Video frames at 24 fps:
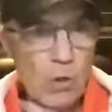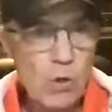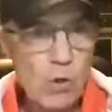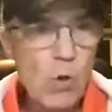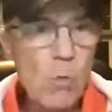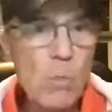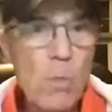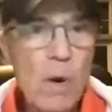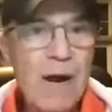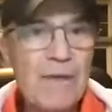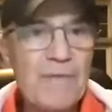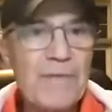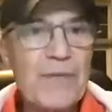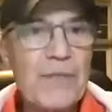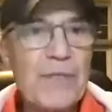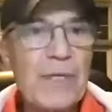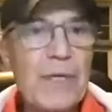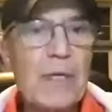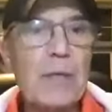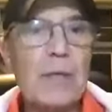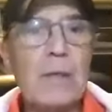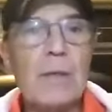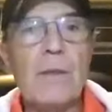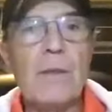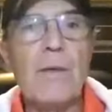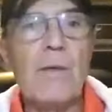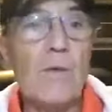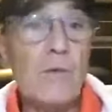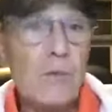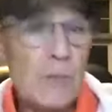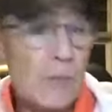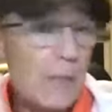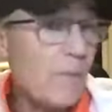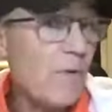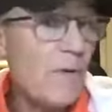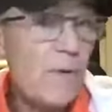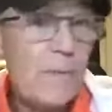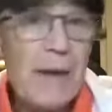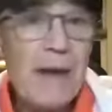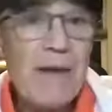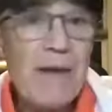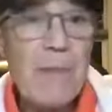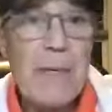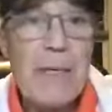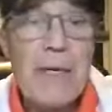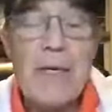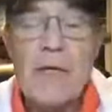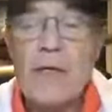the home office here, although some of you may
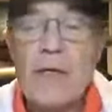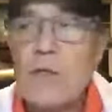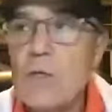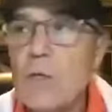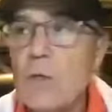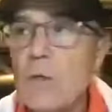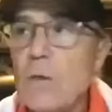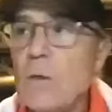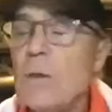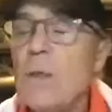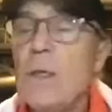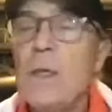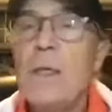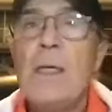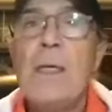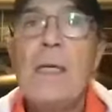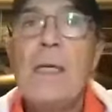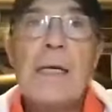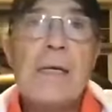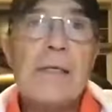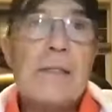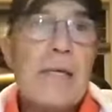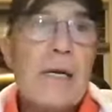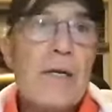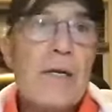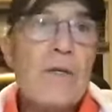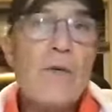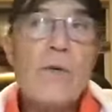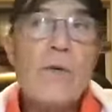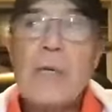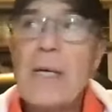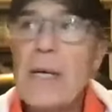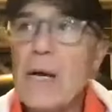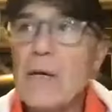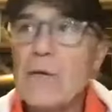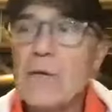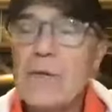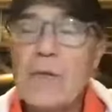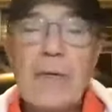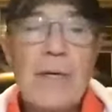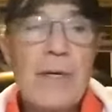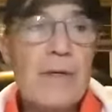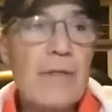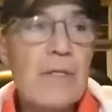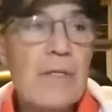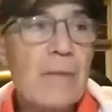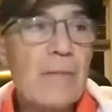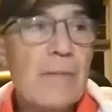have been here too, because I do counsel
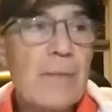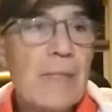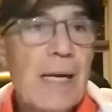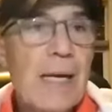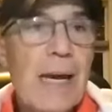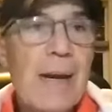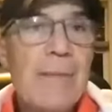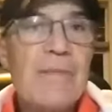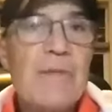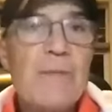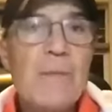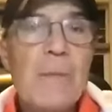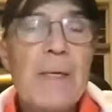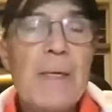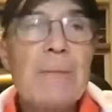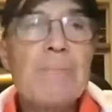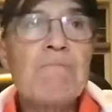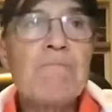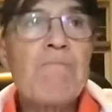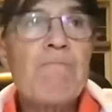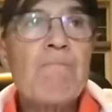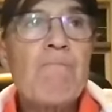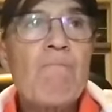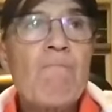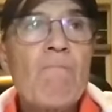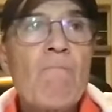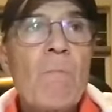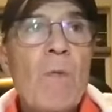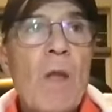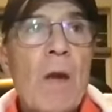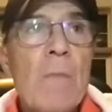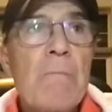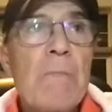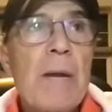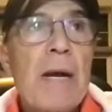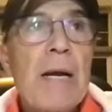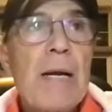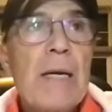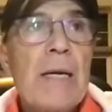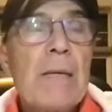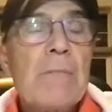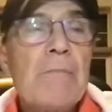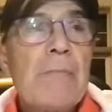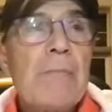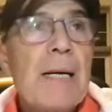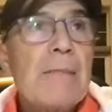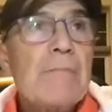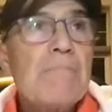here sometimes, but my,
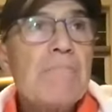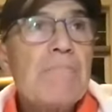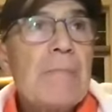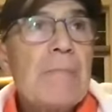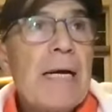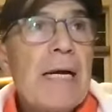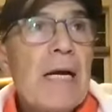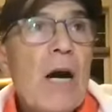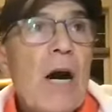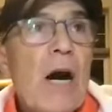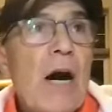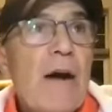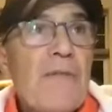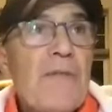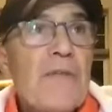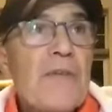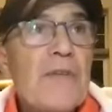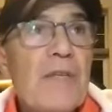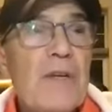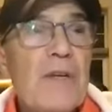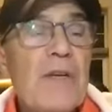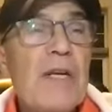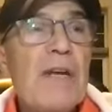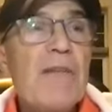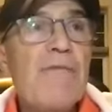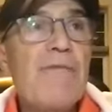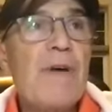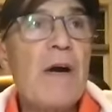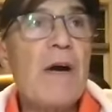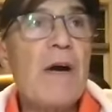my, my office, the D F